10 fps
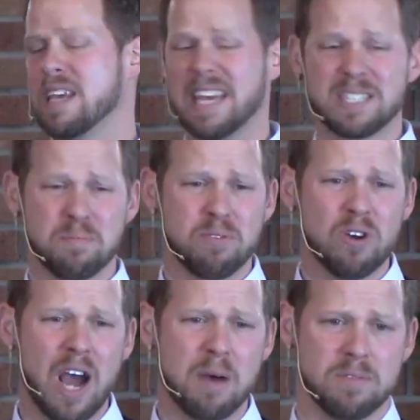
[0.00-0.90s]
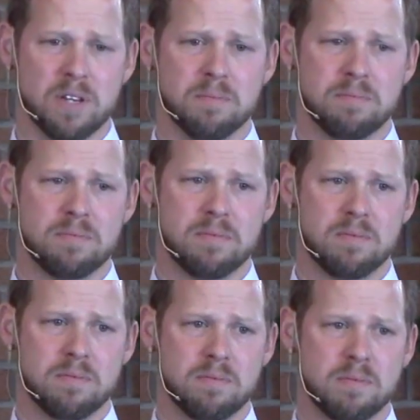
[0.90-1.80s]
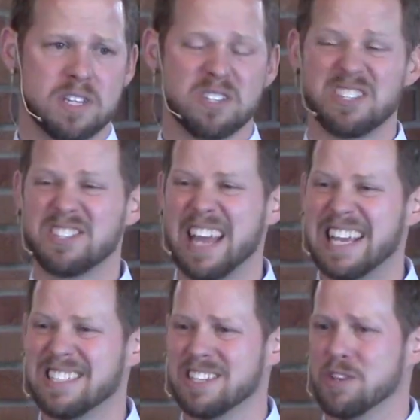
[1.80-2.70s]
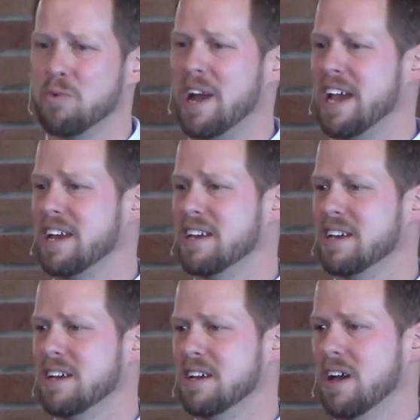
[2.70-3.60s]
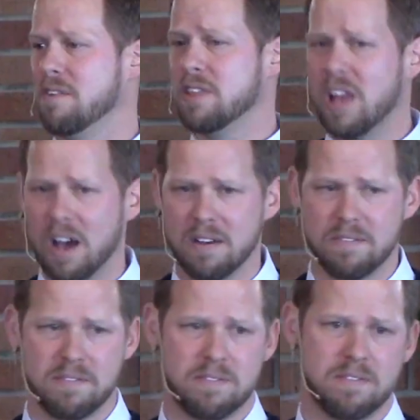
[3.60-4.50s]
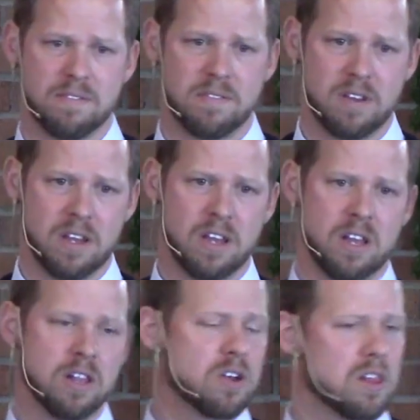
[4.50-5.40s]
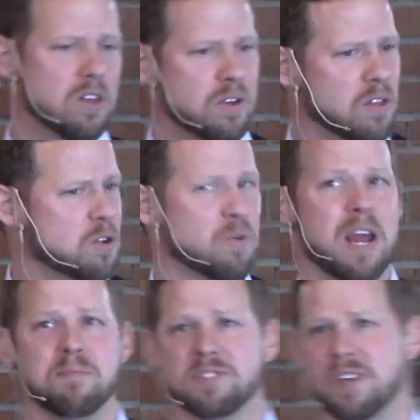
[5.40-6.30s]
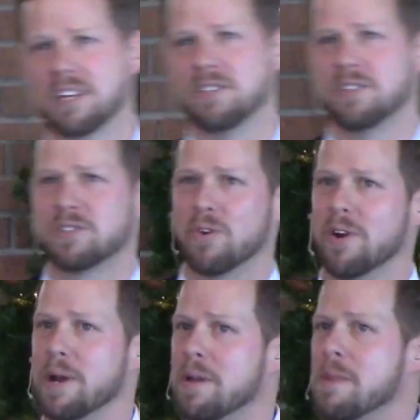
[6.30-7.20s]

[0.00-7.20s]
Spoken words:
That's a problem because it stands in the way of love. Look what happens next in the story.